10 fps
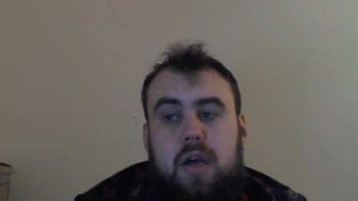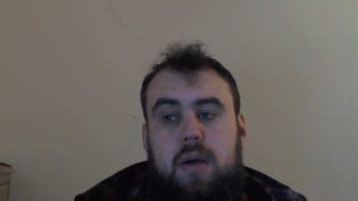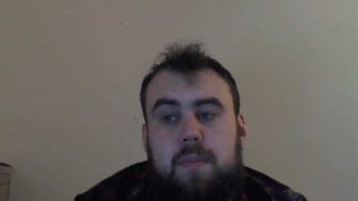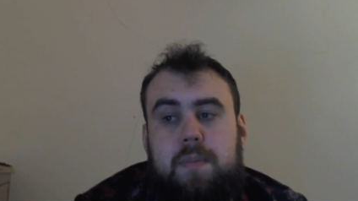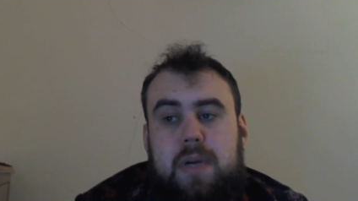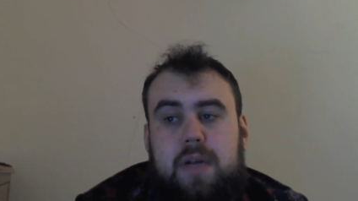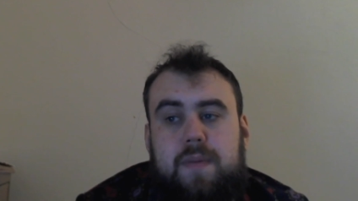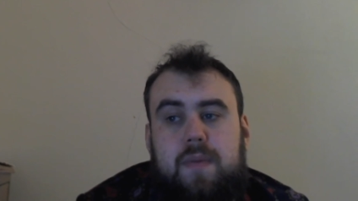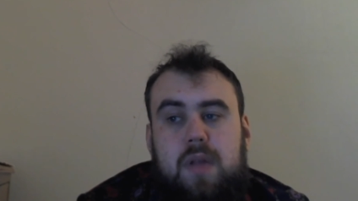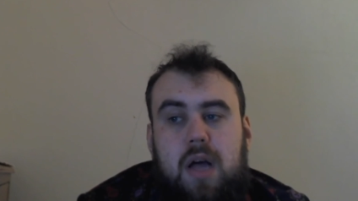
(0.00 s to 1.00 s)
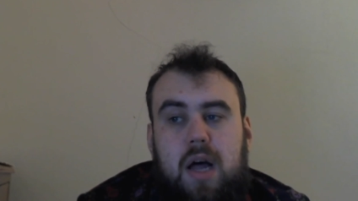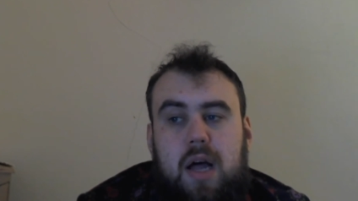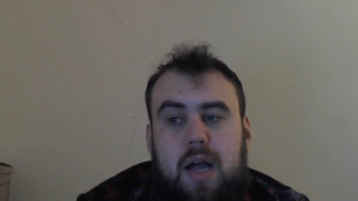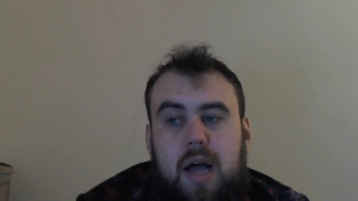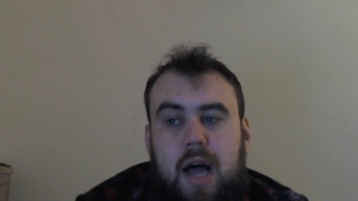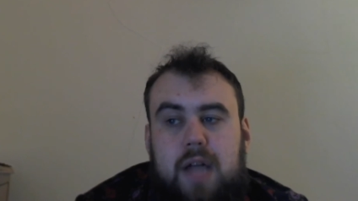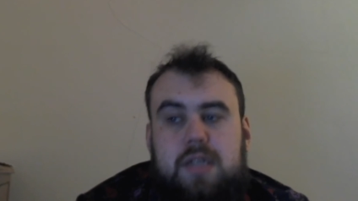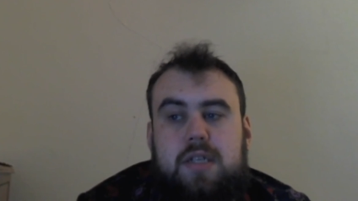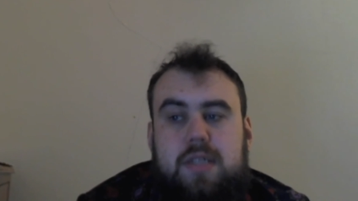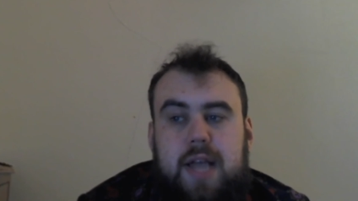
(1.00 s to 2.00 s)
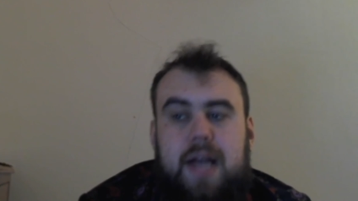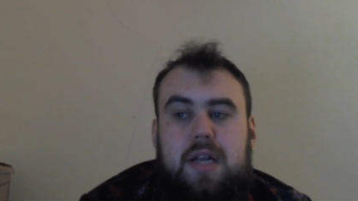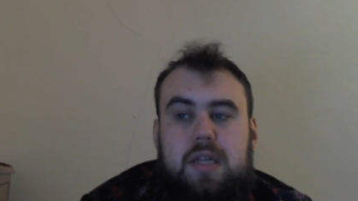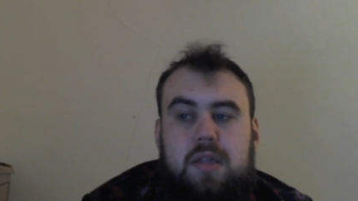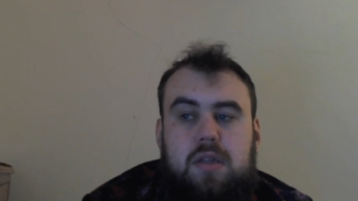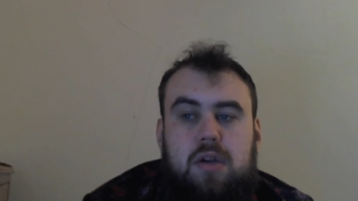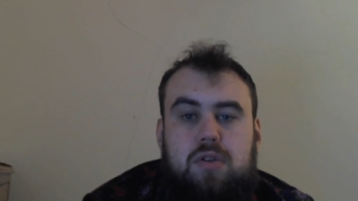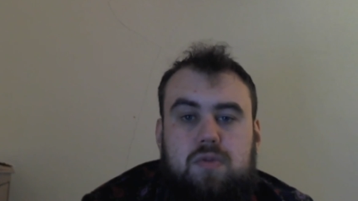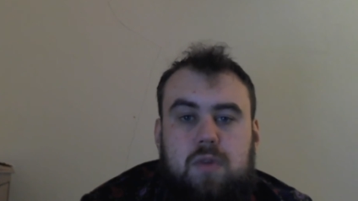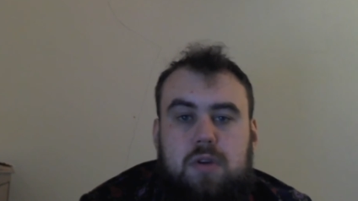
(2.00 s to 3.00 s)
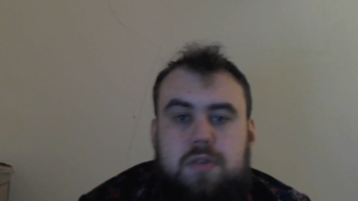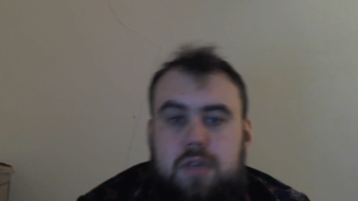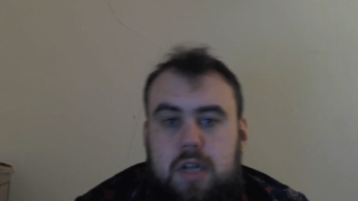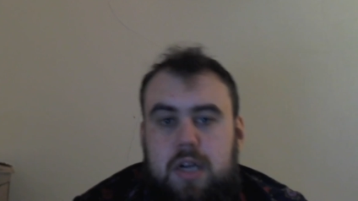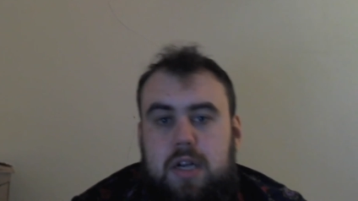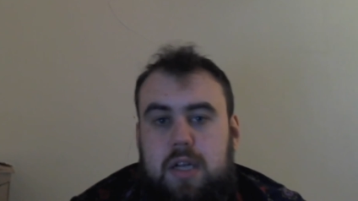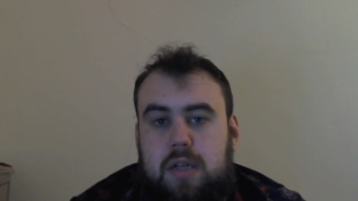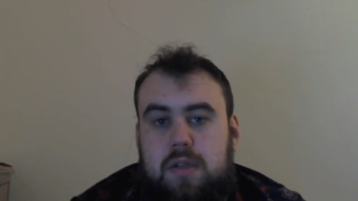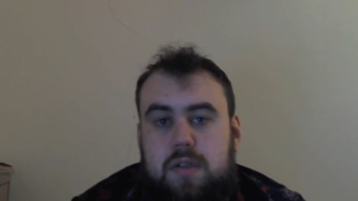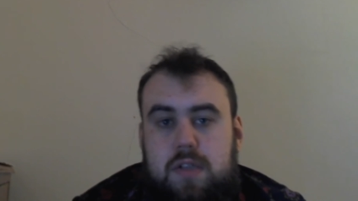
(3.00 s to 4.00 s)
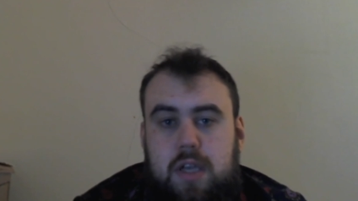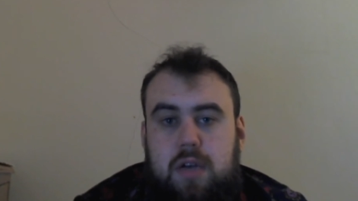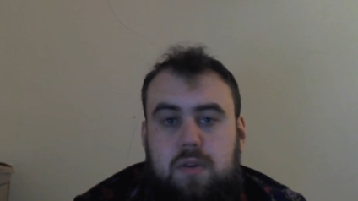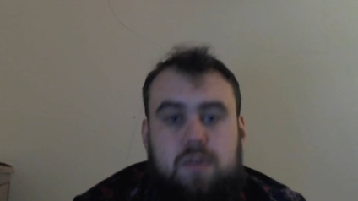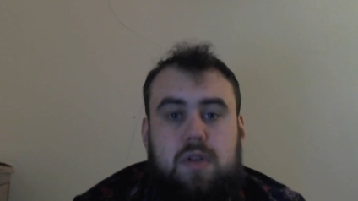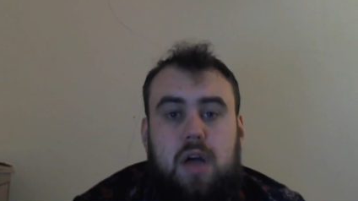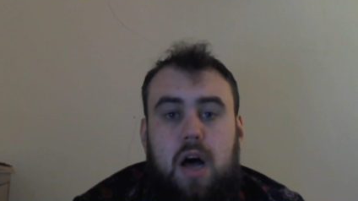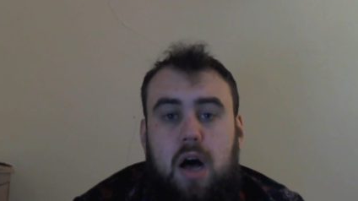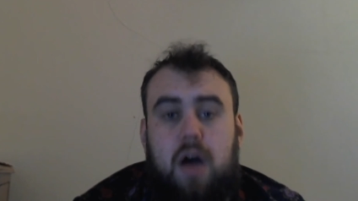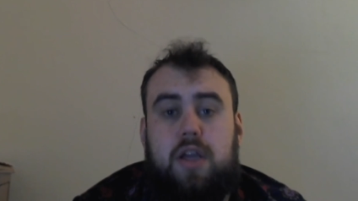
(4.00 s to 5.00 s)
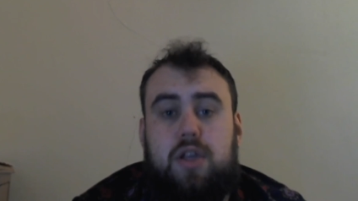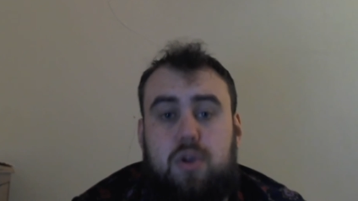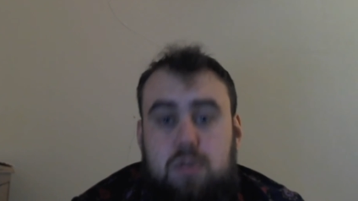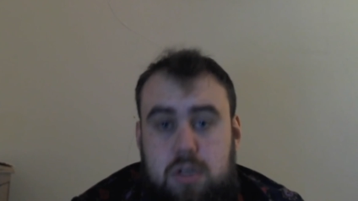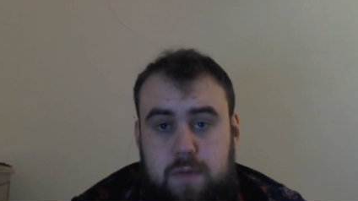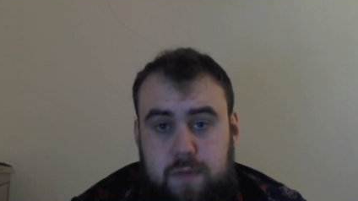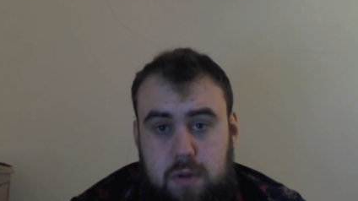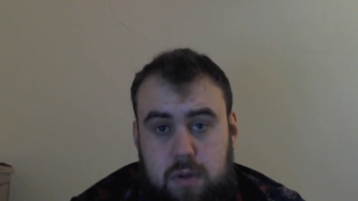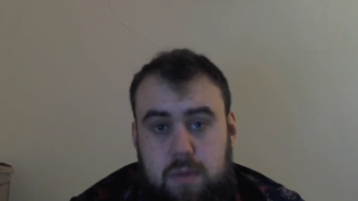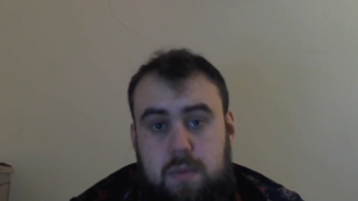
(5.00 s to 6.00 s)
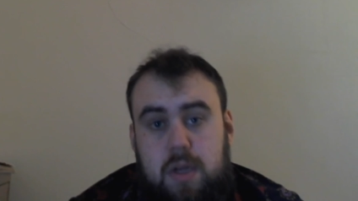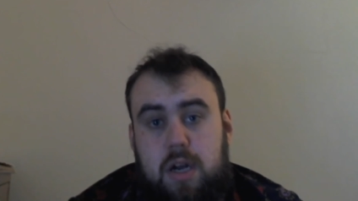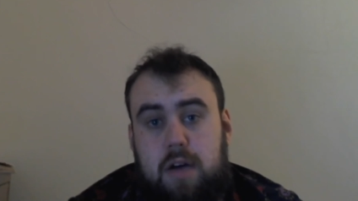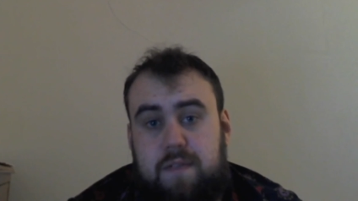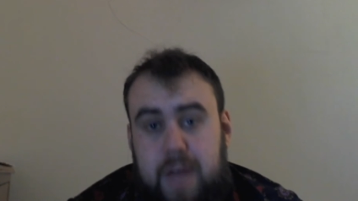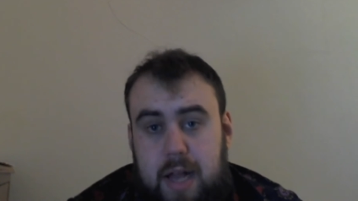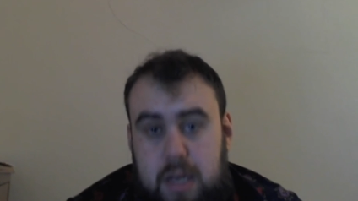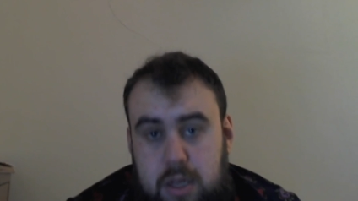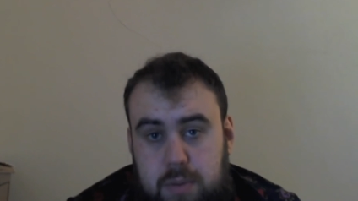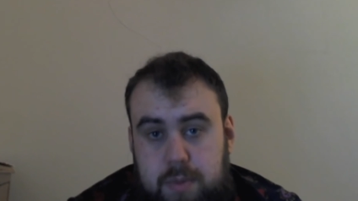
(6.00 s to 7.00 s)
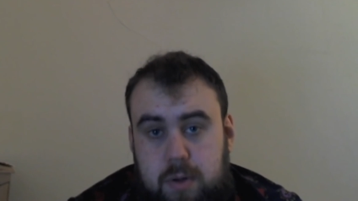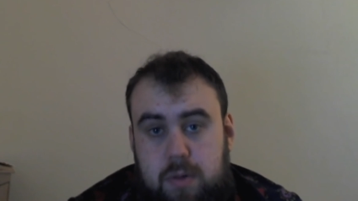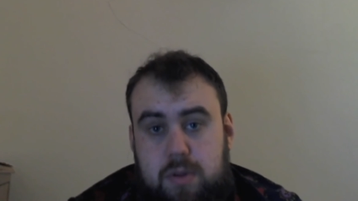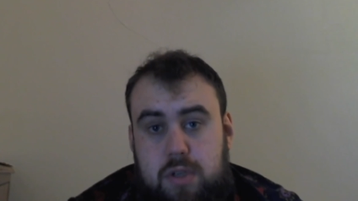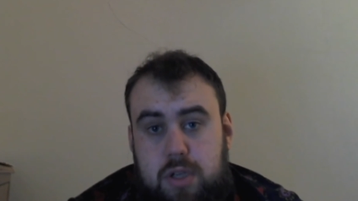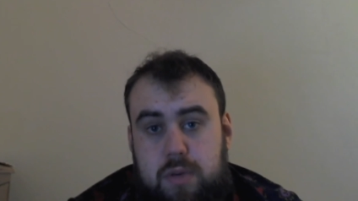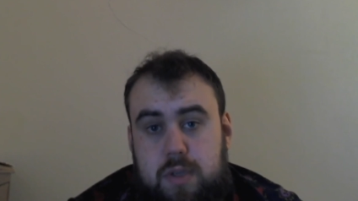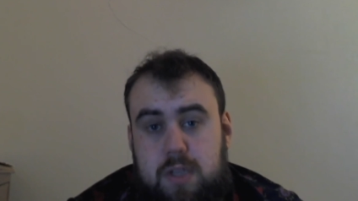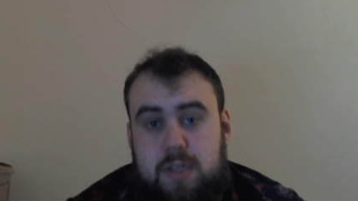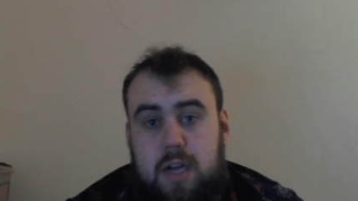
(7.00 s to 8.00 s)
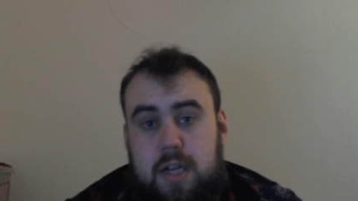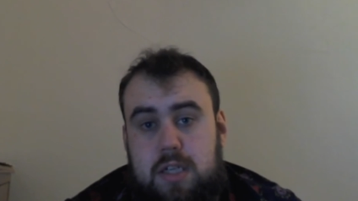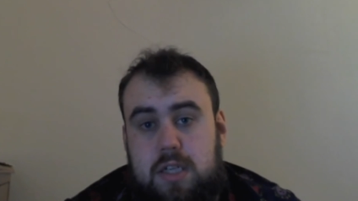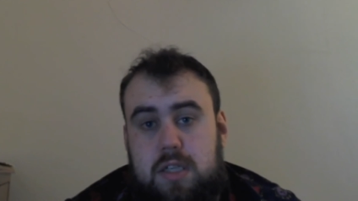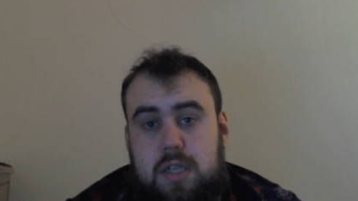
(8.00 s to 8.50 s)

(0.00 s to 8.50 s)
but understanding that those rote learning skills are useful and are valuable to you as a scientist,